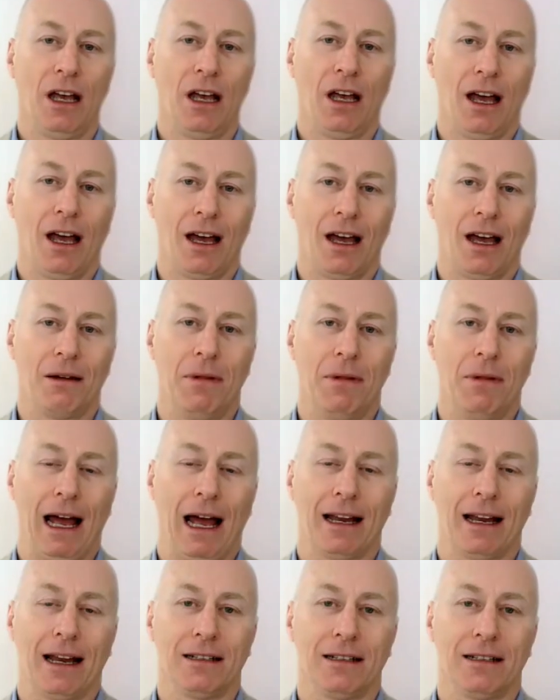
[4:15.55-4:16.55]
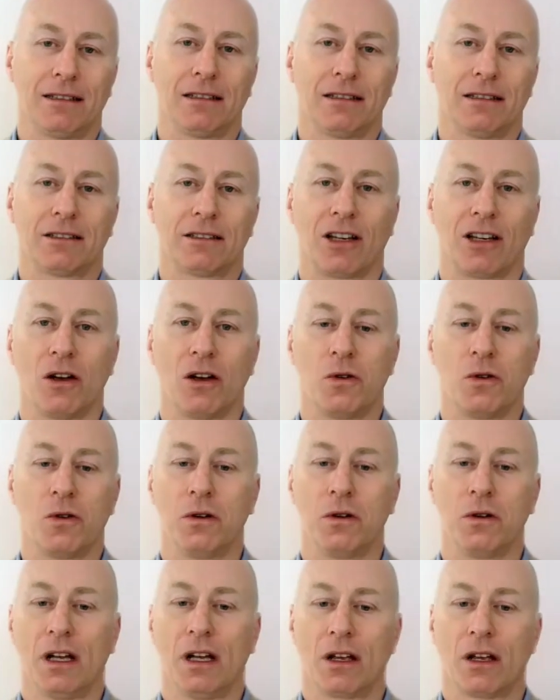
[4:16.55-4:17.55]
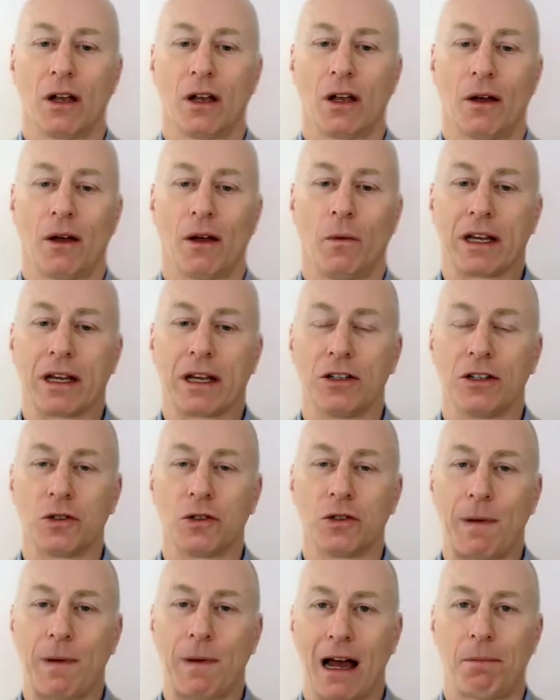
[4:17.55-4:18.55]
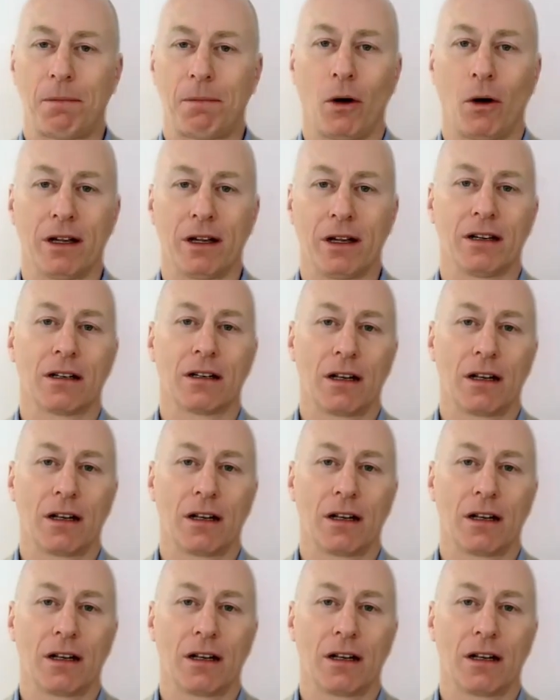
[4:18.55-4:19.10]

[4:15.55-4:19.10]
And so we can use PowerPoint.